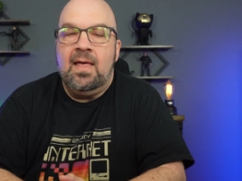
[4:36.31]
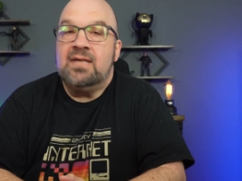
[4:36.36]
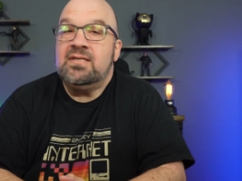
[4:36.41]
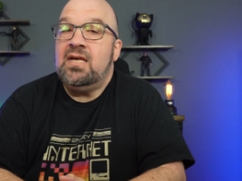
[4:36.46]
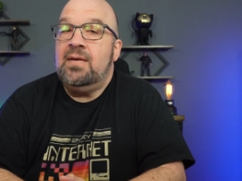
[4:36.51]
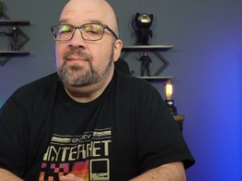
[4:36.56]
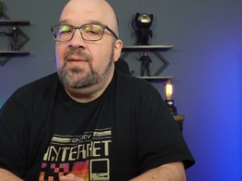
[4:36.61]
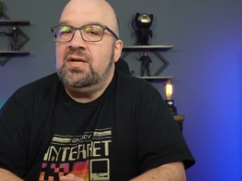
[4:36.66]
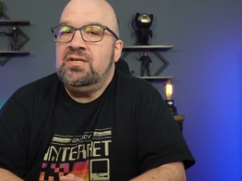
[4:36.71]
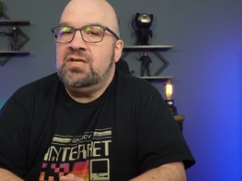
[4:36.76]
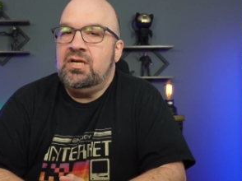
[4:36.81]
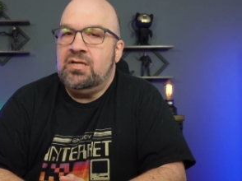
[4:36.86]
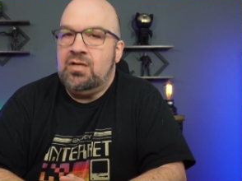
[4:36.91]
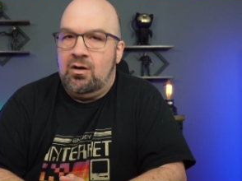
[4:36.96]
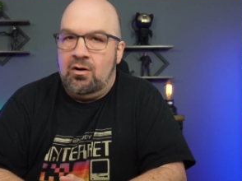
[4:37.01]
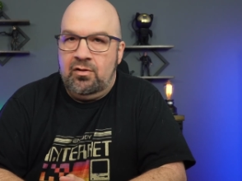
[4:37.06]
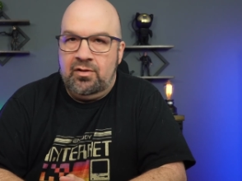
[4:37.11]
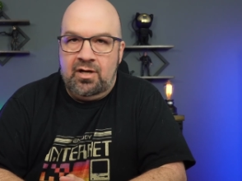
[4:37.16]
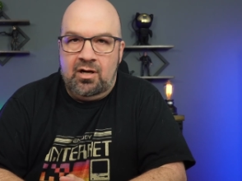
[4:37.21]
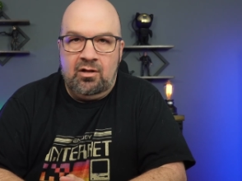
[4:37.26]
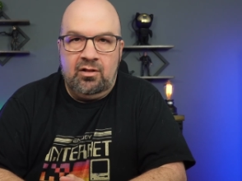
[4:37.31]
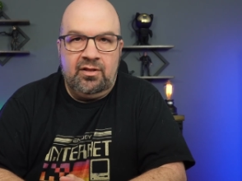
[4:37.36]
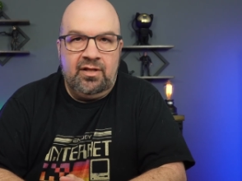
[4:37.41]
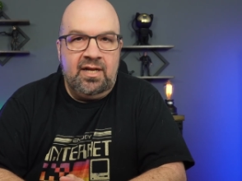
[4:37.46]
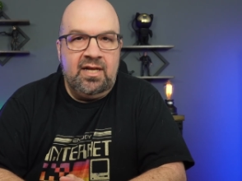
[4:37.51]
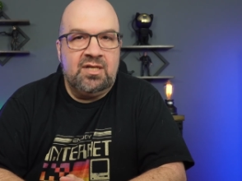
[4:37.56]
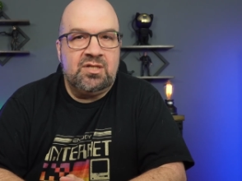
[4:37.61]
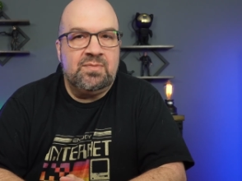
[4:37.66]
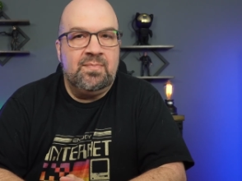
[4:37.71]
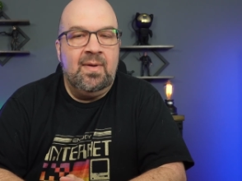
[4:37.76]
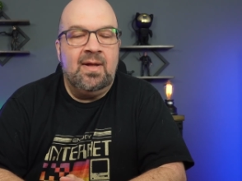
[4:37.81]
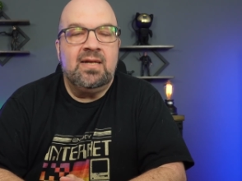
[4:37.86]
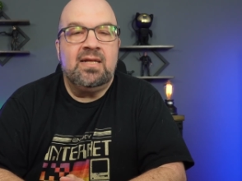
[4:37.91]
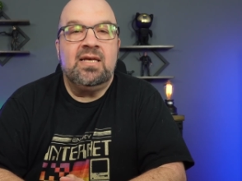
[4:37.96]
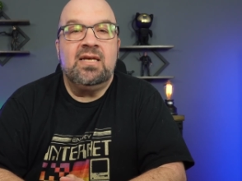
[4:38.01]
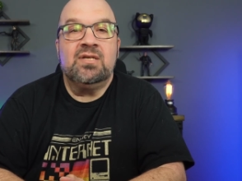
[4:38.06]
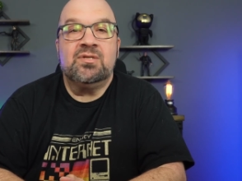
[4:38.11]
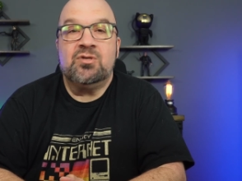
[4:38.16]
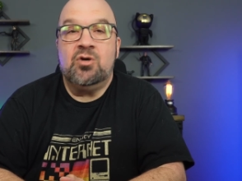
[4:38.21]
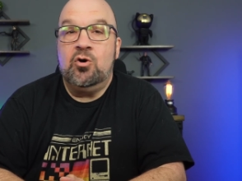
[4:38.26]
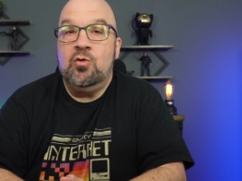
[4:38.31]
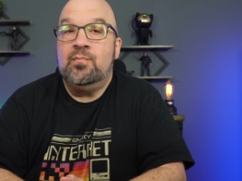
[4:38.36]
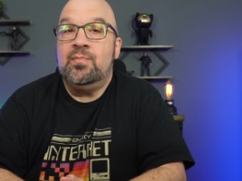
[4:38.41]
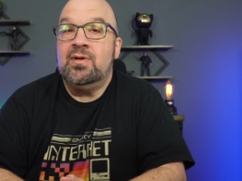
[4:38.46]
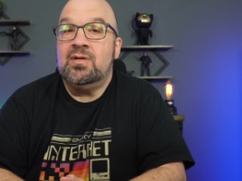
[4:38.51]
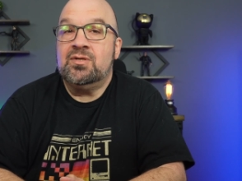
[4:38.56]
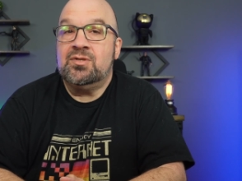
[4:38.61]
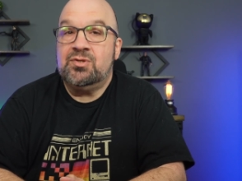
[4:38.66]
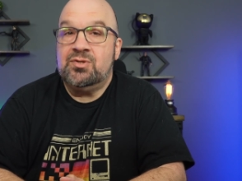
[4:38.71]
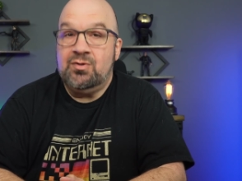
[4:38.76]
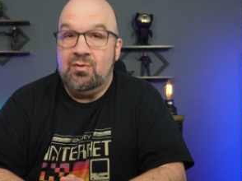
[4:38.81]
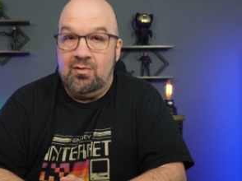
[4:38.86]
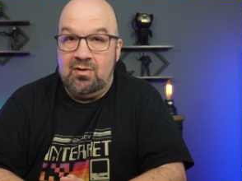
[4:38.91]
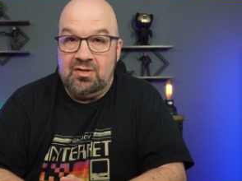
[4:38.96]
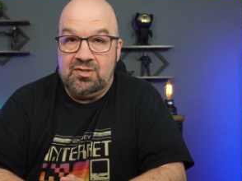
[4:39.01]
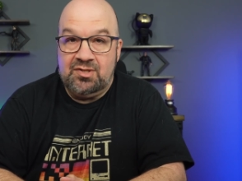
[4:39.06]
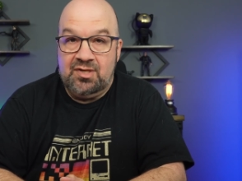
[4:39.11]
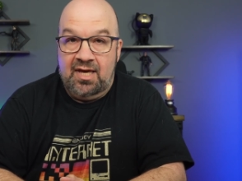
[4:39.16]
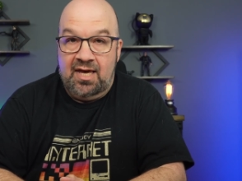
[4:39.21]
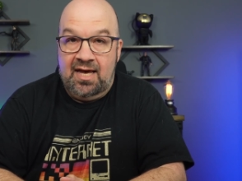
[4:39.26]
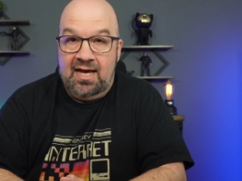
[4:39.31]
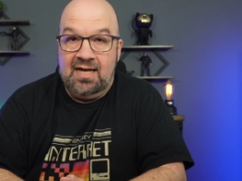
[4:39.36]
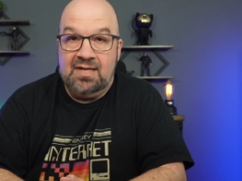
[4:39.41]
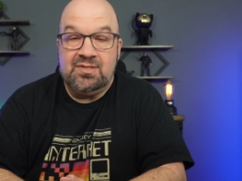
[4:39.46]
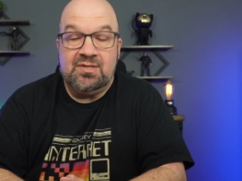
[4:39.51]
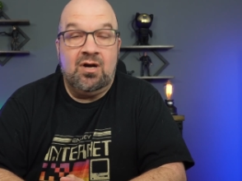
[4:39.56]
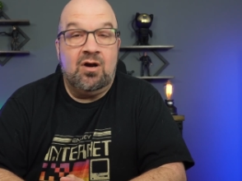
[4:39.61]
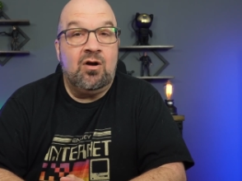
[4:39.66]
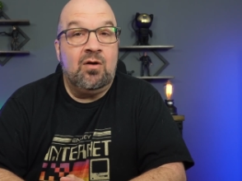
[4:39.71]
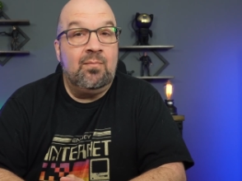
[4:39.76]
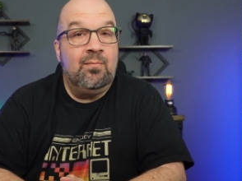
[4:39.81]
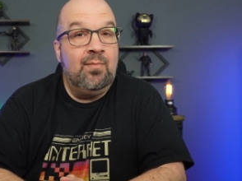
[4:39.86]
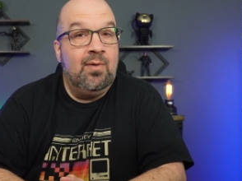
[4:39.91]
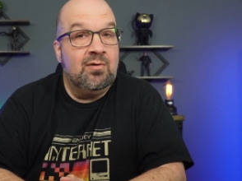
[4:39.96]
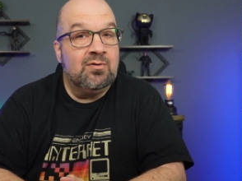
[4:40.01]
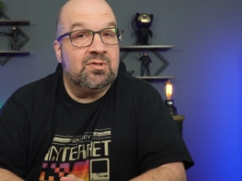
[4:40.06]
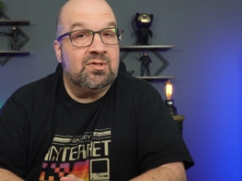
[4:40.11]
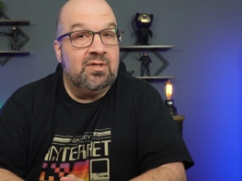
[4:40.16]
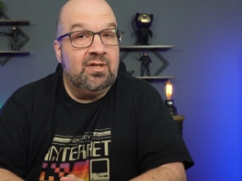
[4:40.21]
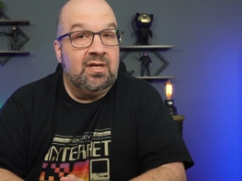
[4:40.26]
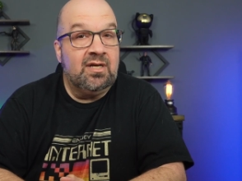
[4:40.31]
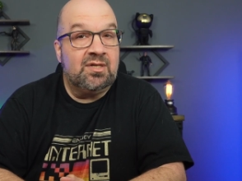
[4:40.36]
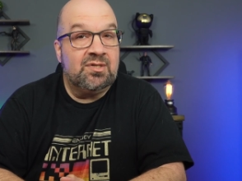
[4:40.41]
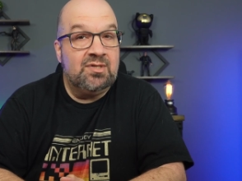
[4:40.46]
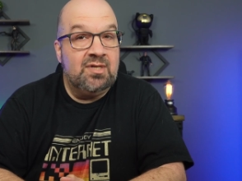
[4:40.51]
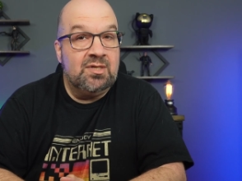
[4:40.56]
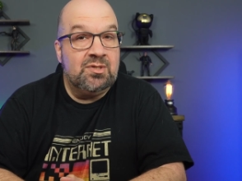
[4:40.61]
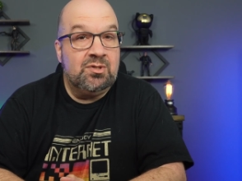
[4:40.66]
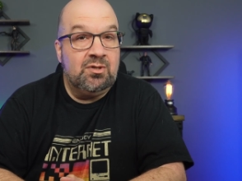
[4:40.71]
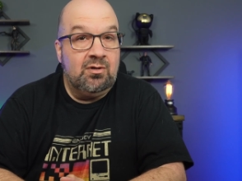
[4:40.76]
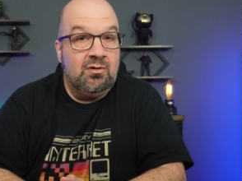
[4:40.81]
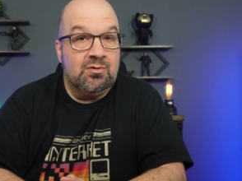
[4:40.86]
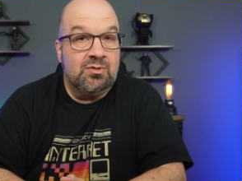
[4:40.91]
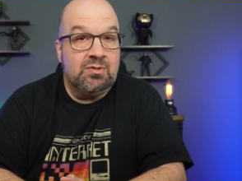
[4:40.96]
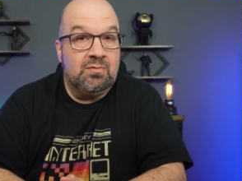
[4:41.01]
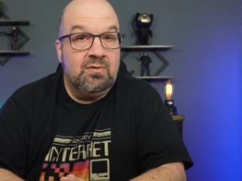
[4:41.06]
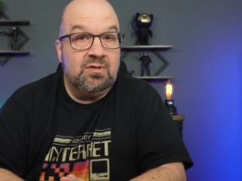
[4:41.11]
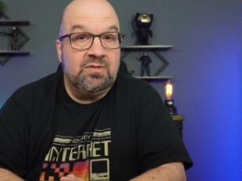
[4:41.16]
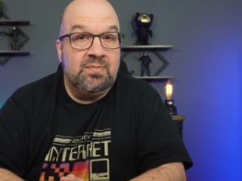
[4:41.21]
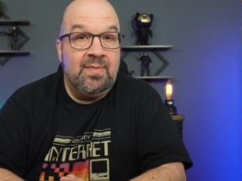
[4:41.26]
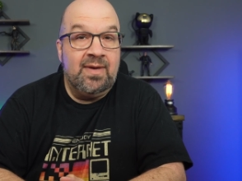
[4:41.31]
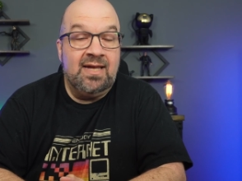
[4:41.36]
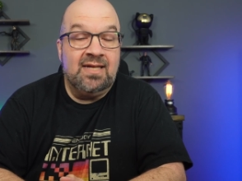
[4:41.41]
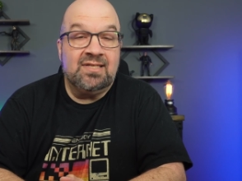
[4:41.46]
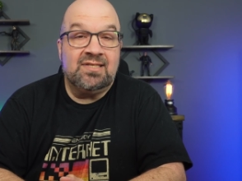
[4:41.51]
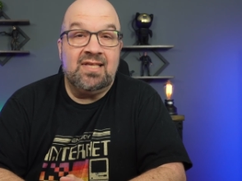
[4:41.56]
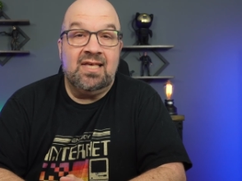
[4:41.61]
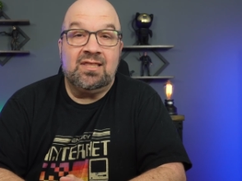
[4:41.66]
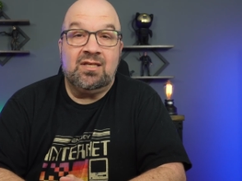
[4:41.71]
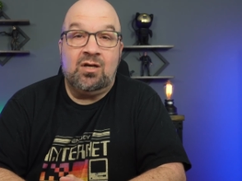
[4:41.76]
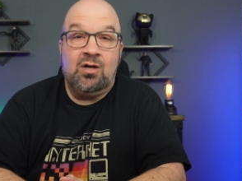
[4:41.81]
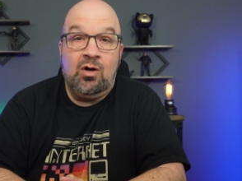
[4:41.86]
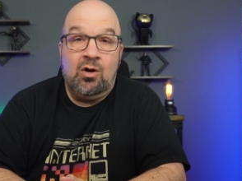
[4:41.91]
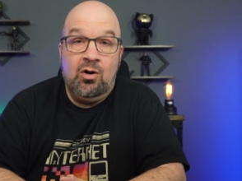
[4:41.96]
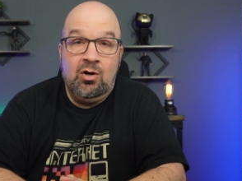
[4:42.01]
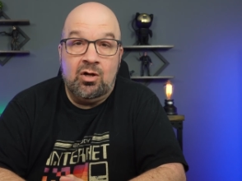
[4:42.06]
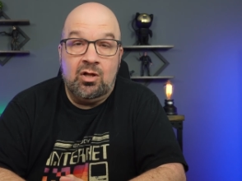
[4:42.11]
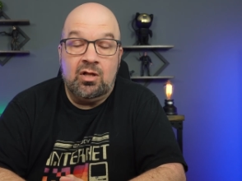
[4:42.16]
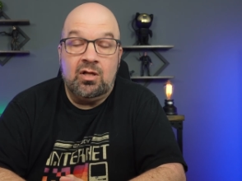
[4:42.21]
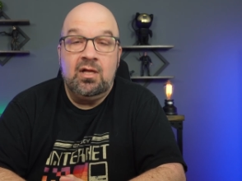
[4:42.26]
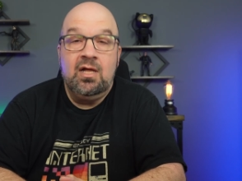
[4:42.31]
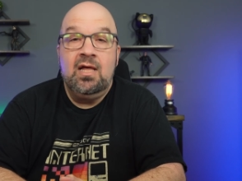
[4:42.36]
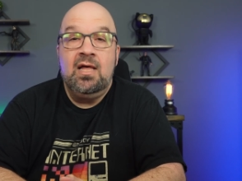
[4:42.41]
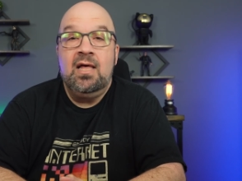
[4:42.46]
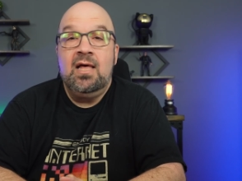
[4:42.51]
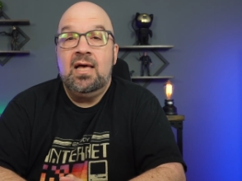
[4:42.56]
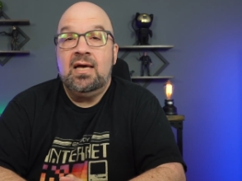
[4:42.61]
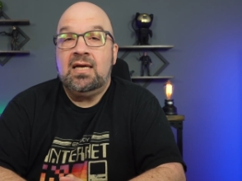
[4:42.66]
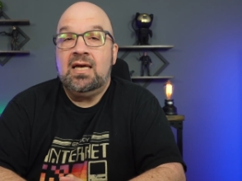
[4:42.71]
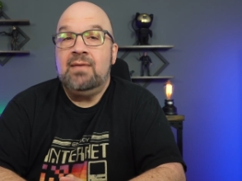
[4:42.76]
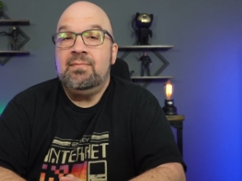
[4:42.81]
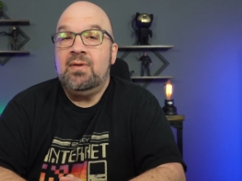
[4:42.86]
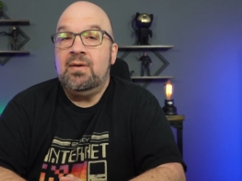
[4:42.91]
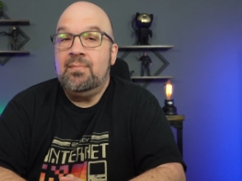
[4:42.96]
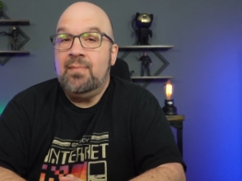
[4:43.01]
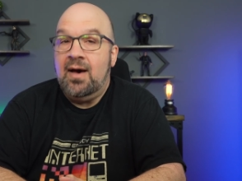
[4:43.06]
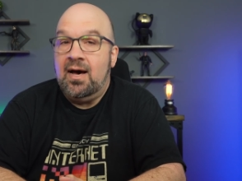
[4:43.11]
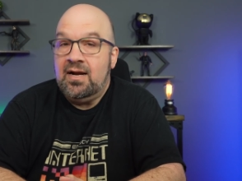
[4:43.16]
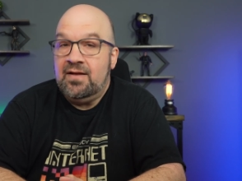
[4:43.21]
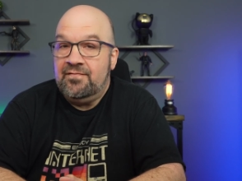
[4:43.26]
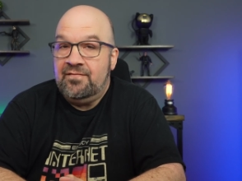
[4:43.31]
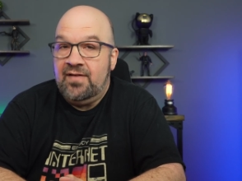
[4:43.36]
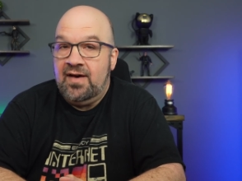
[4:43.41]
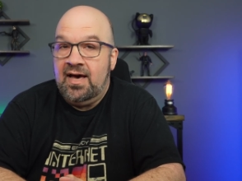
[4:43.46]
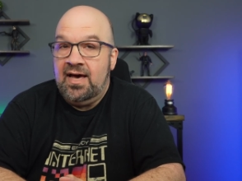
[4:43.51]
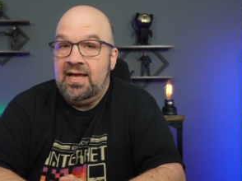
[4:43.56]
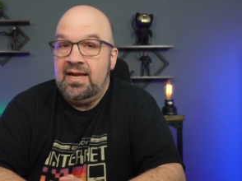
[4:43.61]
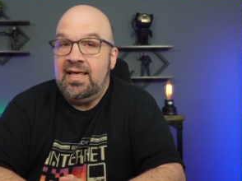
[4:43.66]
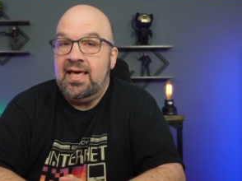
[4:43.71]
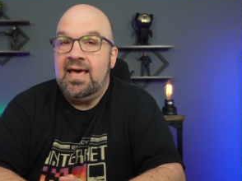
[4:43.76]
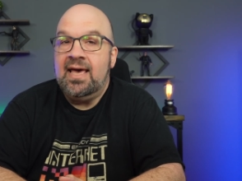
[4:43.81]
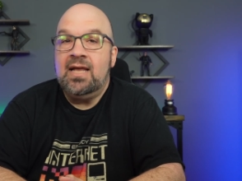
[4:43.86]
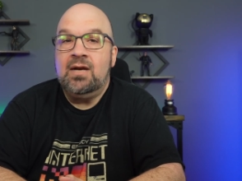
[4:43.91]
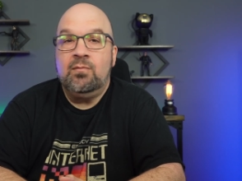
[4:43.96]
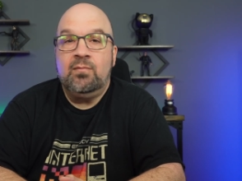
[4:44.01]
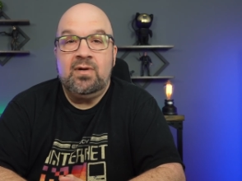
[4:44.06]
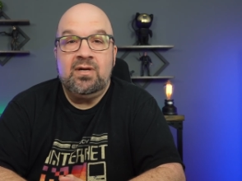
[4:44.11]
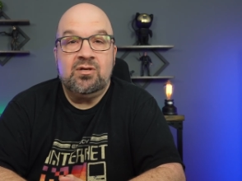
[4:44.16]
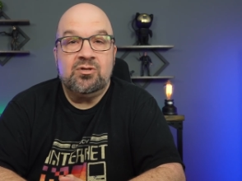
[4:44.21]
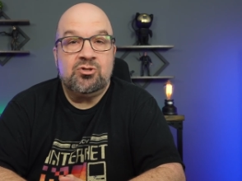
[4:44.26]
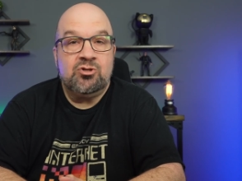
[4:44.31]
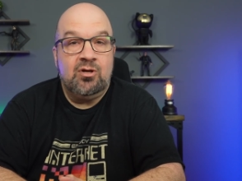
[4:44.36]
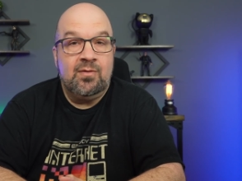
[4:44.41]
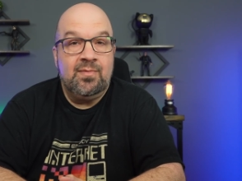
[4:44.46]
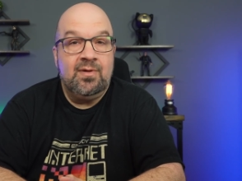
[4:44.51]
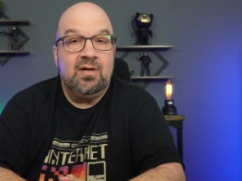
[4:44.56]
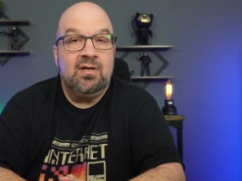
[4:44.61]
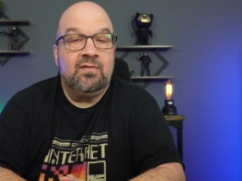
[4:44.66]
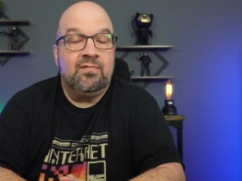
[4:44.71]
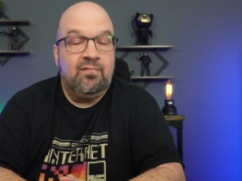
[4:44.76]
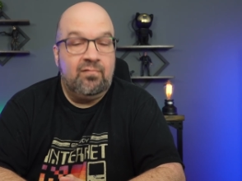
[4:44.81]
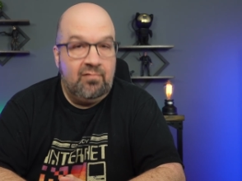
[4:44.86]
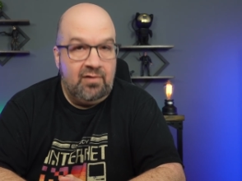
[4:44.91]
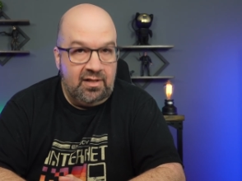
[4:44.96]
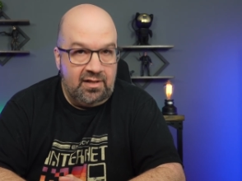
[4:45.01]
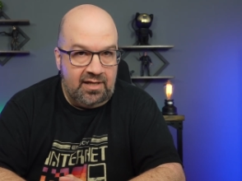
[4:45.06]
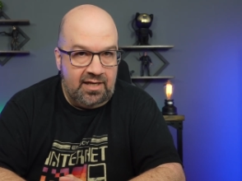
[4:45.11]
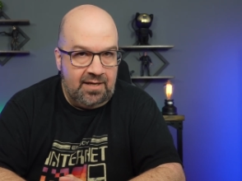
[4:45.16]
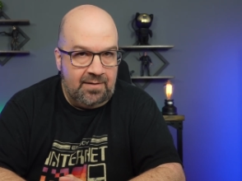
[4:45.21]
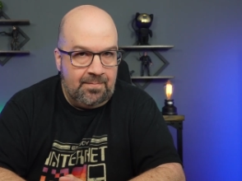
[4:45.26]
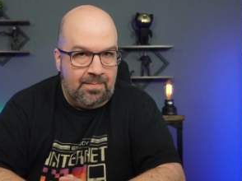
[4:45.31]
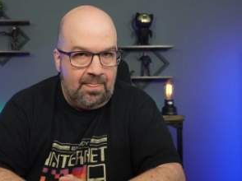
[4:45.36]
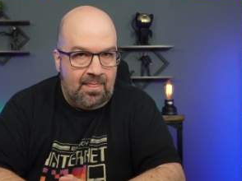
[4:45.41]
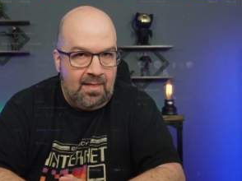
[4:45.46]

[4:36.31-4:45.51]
As I mentioned earlier, Linux Mint is open source, as are most Linux distros, which means that the kernel can be modified and redistributed freely.